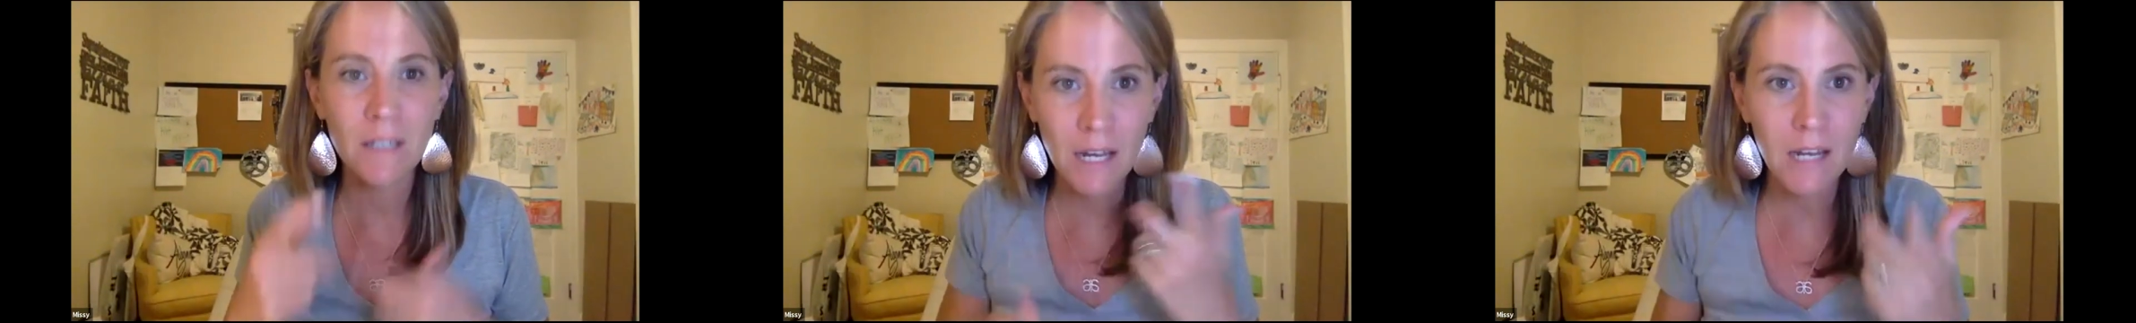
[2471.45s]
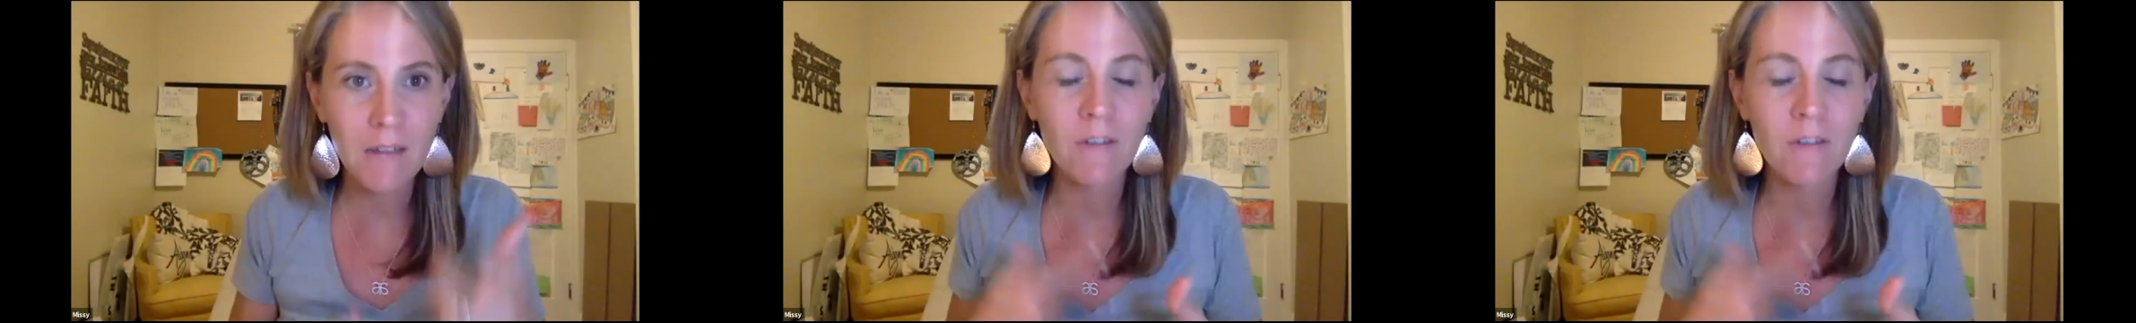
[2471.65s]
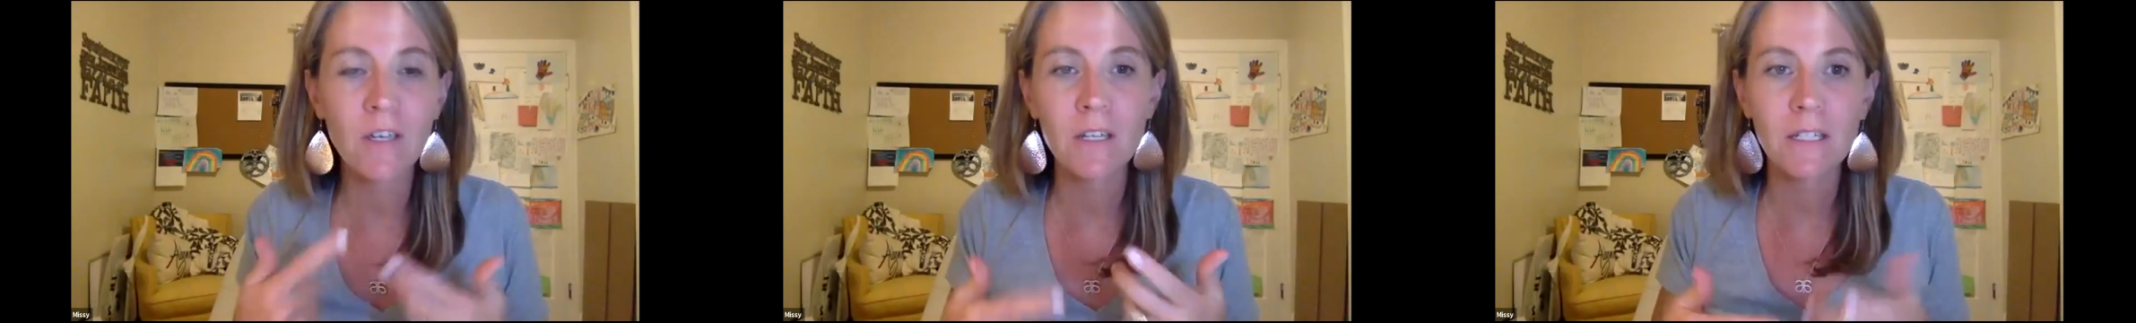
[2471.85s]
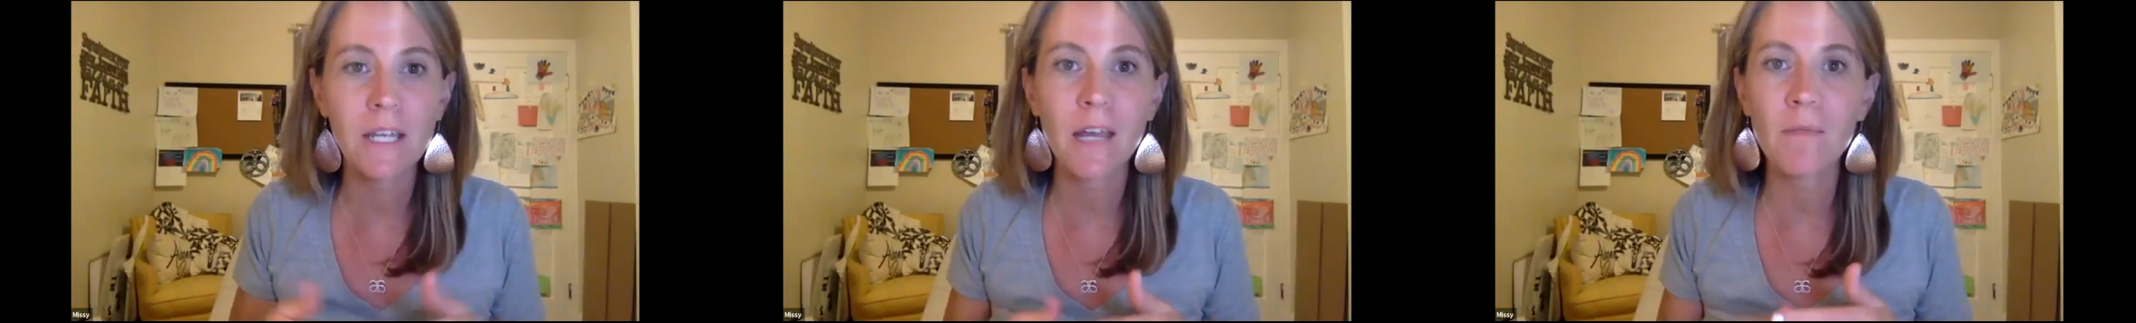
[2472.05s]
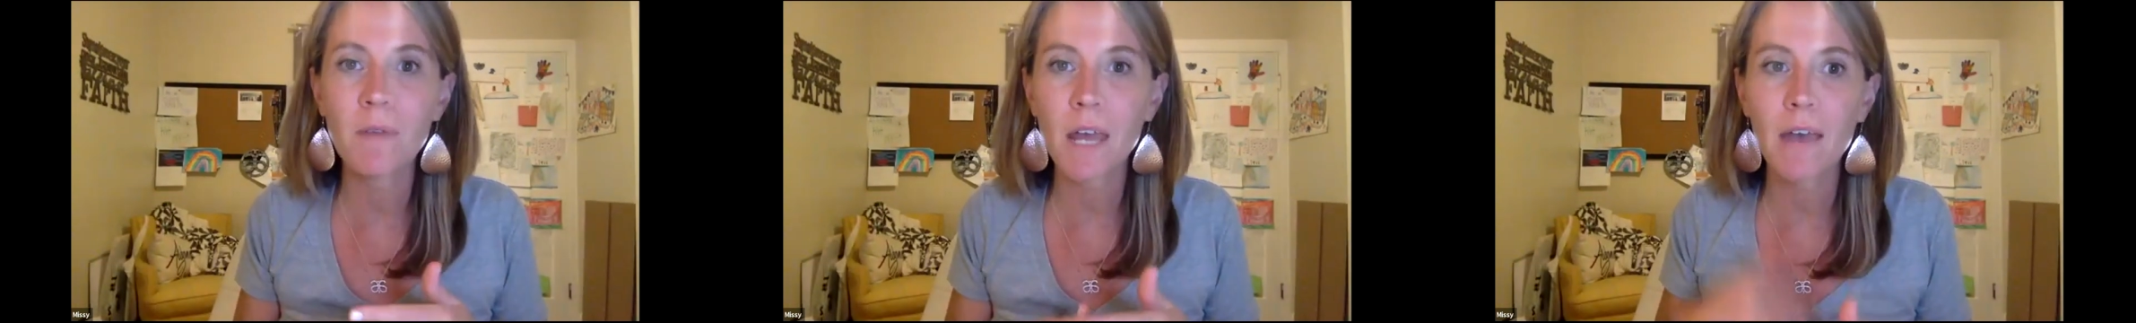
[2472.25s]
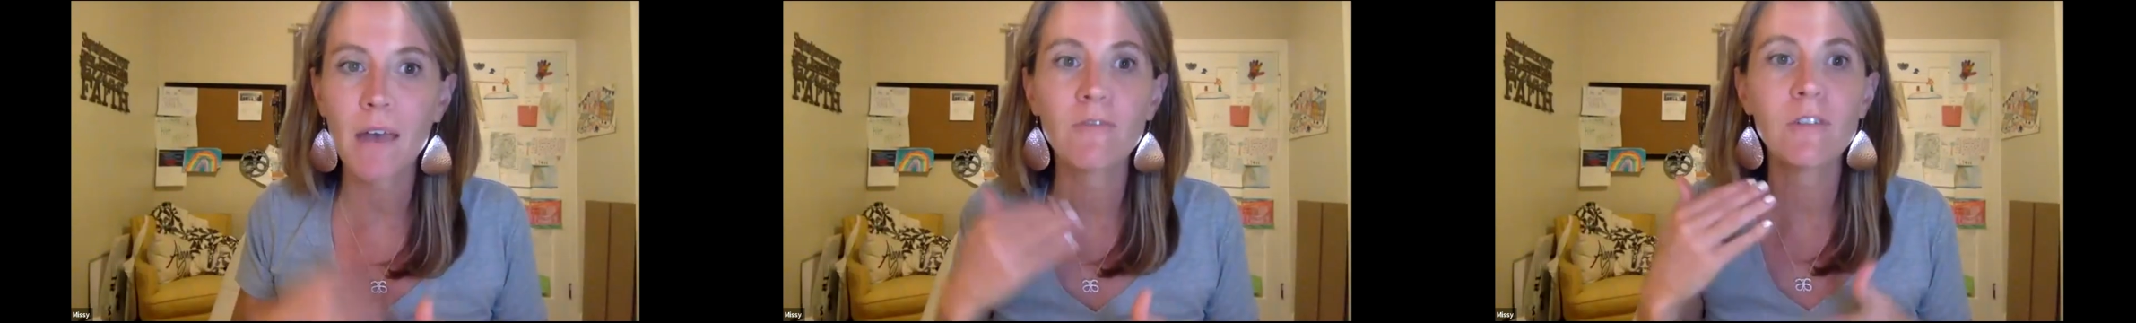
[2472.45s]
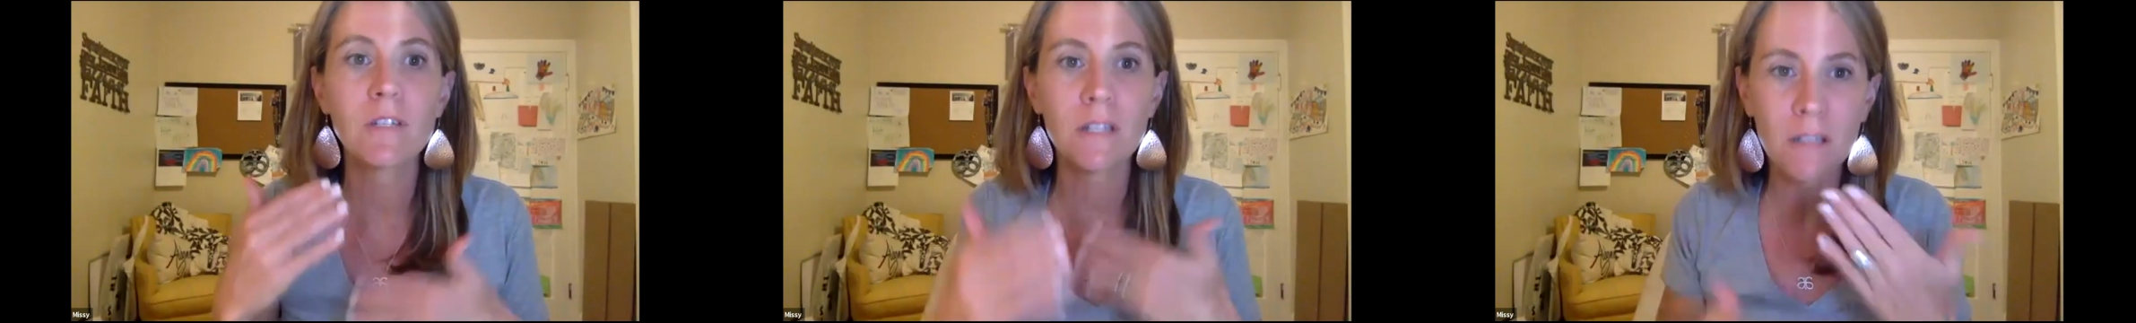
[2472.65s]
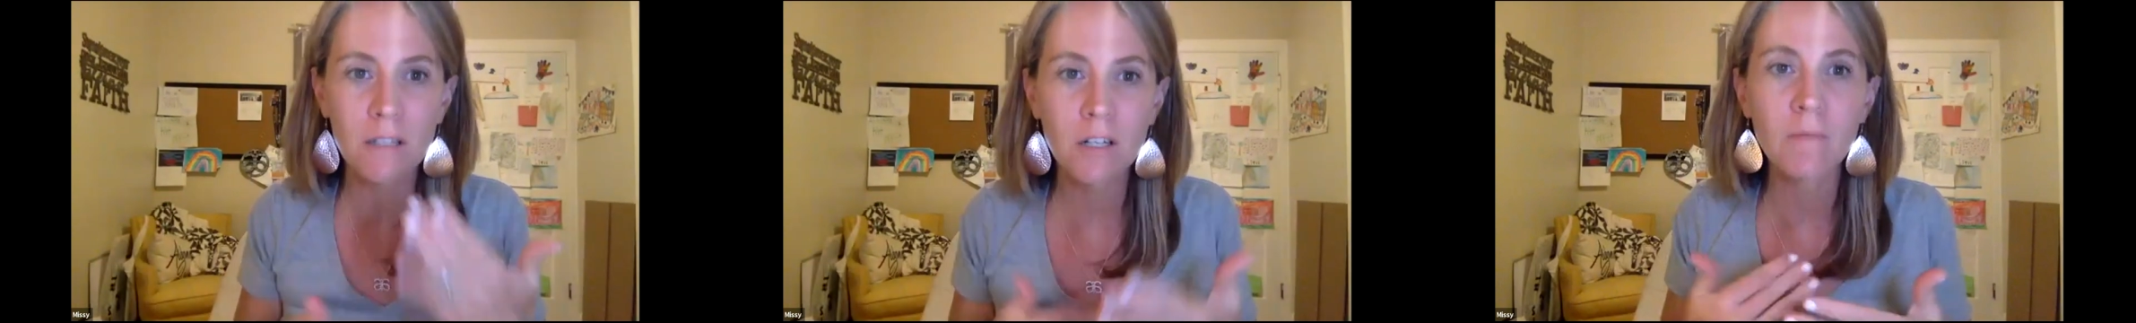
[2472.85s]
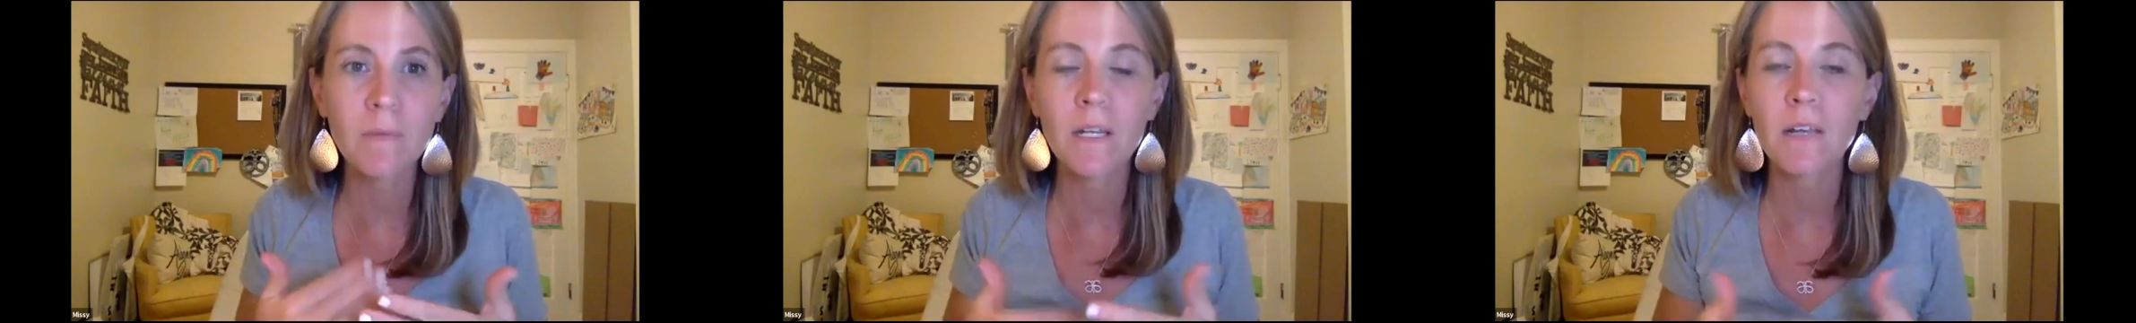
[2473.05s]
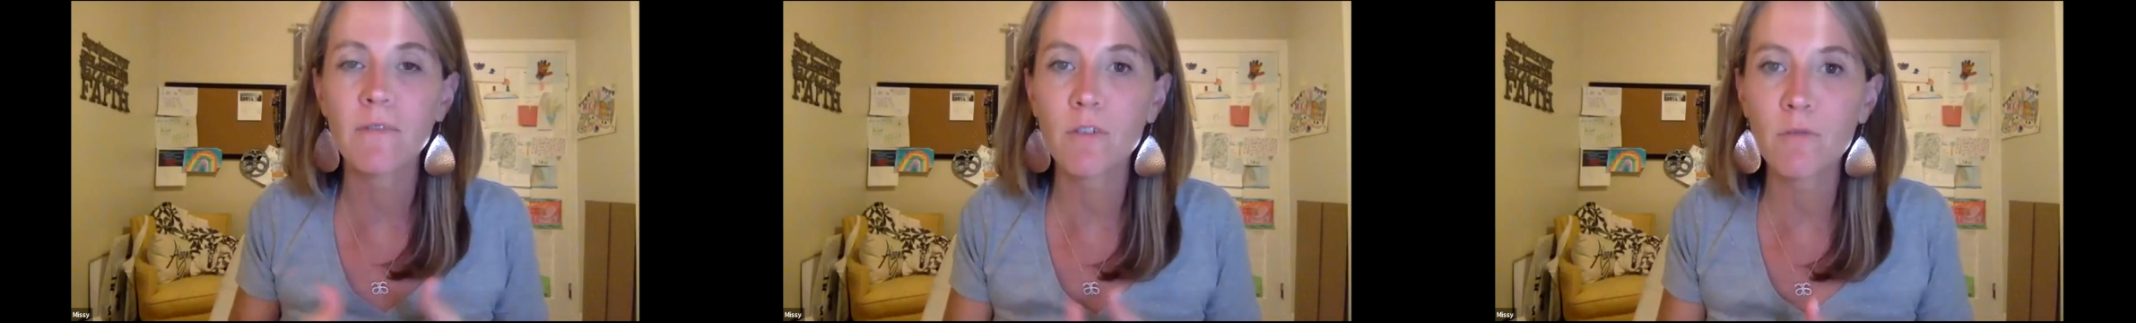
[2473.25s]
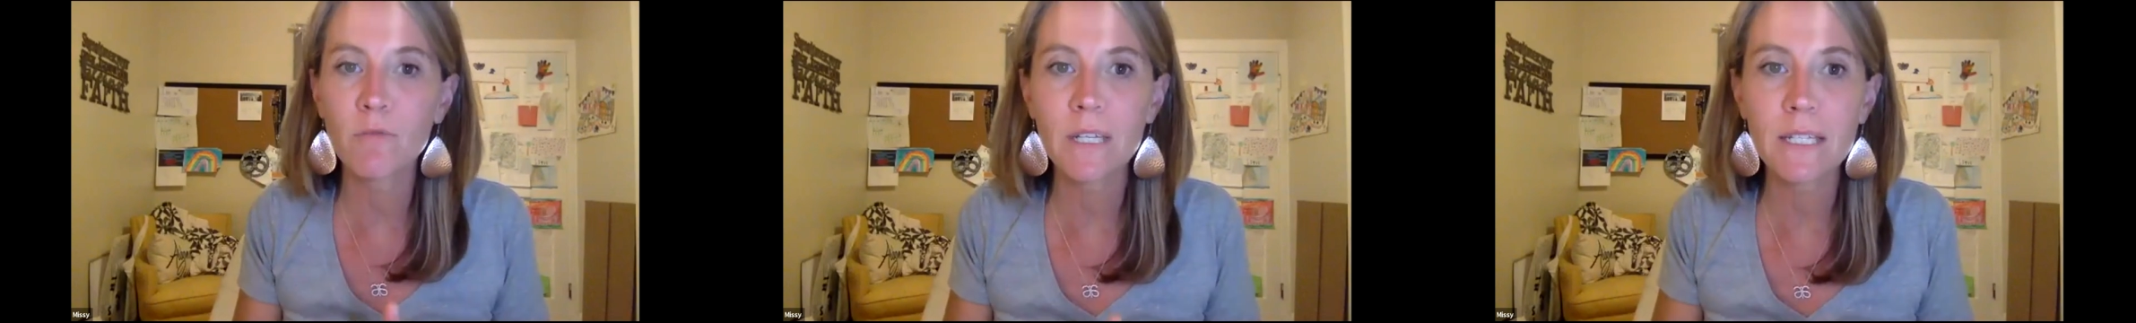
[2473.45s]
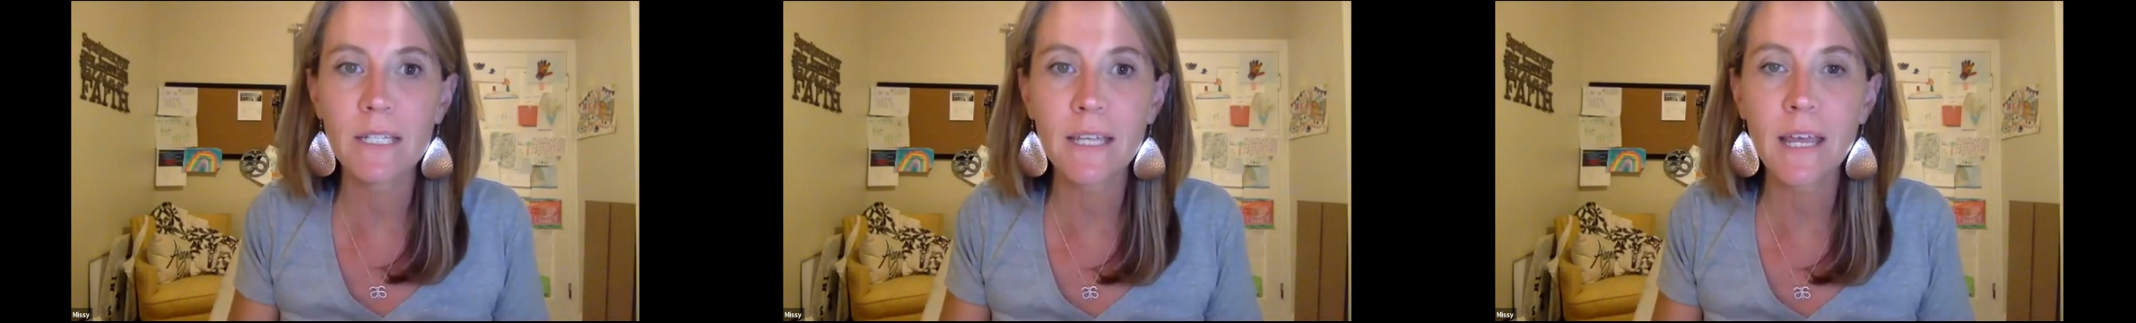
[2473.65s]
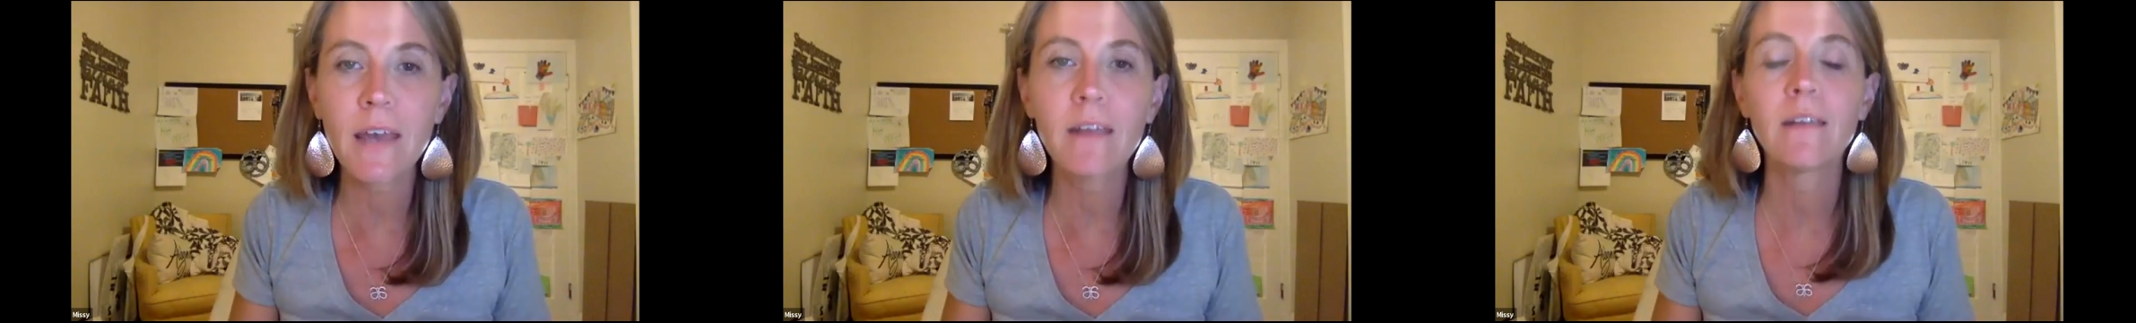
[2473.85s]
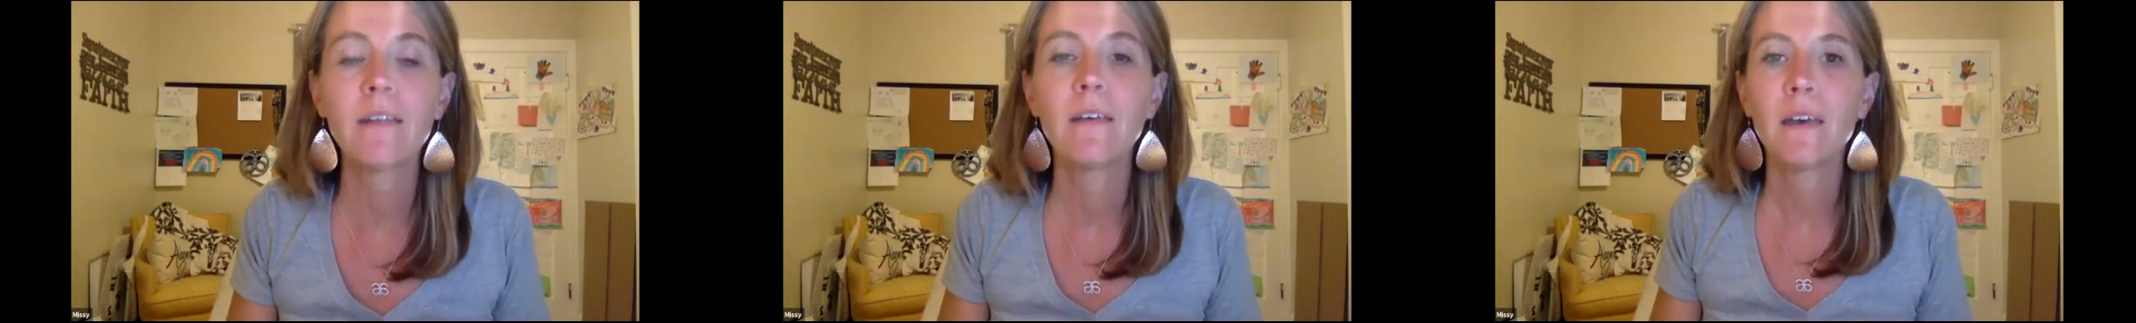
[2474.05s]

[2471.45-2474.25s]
kind of a good time to have just a little bit of a reset